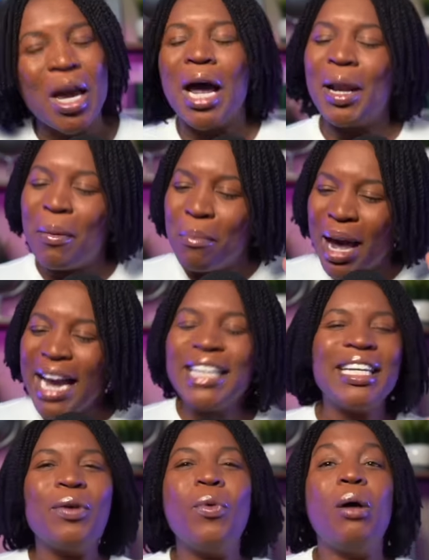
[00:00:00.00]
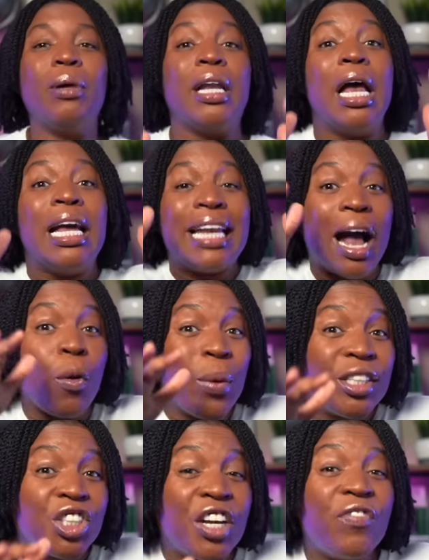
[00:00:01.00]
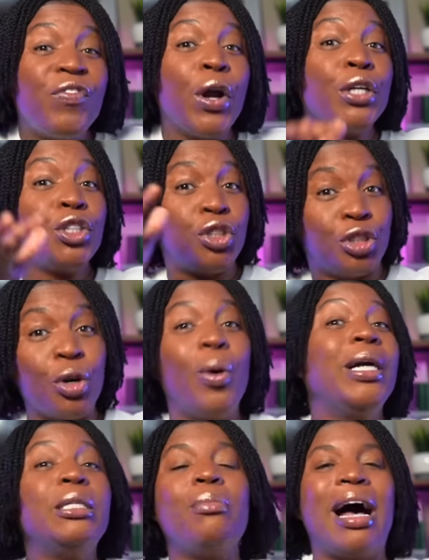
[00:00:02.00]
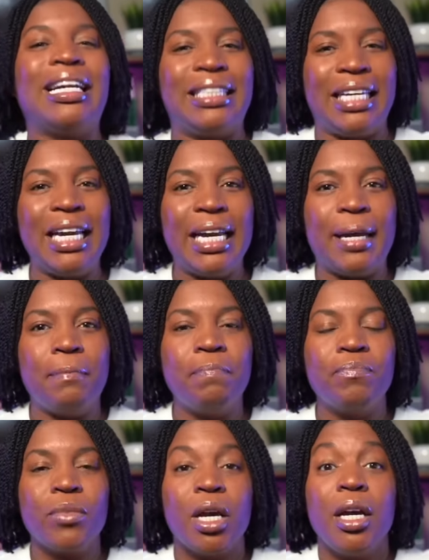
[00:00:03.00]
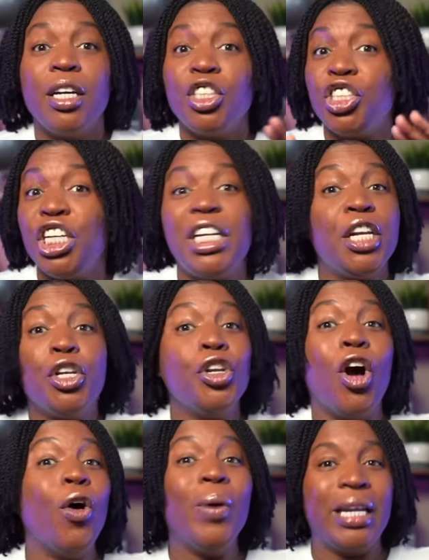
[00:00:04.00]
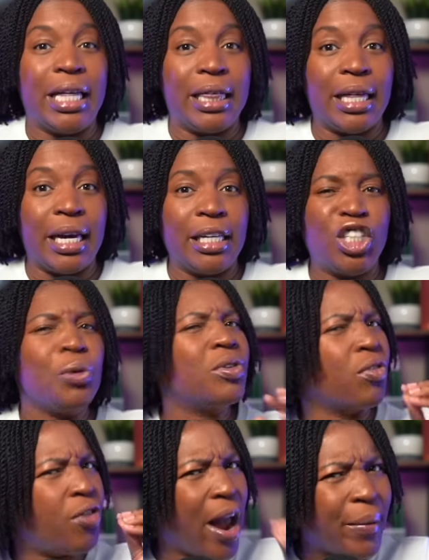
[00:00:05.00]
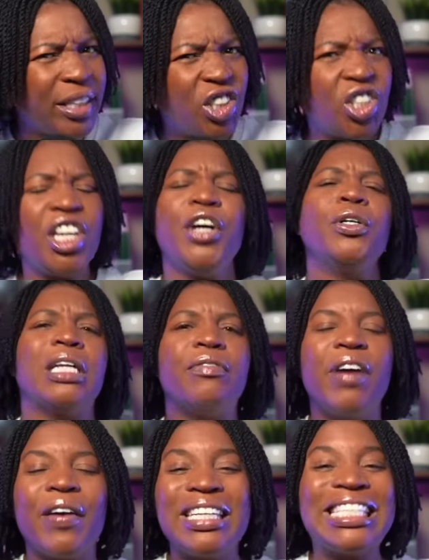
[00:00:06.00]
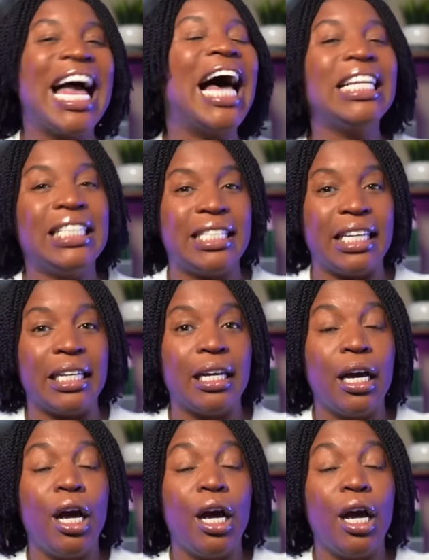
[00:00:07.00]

An amazing woman. Now, when she first joined my team, she didn't know anything. She was very skilled and very talented,